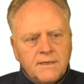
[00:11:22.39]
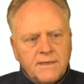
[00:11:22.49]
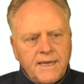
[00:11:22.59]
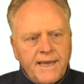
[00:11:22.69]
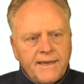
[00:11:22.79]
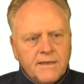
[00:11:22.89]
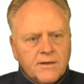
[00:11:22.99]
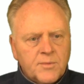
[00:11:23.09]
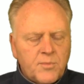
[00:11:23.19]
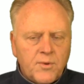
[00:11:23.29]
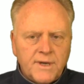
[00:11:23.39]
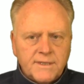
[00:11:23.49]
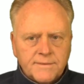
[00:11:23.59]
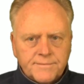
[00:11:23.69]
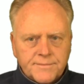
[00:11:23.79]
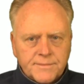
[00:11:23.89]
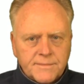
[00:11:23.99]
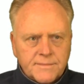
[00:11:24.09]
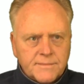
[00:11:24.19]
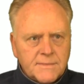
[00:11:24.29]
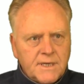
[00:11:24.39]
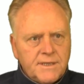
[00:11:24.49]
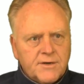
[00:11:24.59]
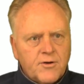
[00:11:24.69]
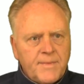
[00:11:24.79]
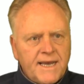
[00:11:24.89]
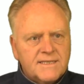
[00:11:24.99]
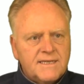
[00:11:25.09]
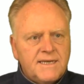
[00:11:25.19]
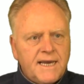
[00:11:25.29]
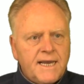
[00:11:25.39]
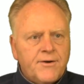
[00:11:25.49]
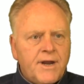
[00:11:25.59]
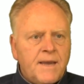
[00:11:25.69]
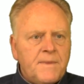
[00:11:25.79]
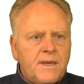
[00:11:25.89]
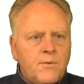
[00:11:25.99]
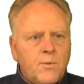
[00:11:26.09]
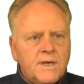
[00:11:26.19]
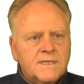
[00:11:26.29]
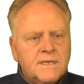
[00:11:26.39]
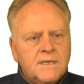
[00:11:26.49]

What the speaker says: the angular point on the chromacity diagram in what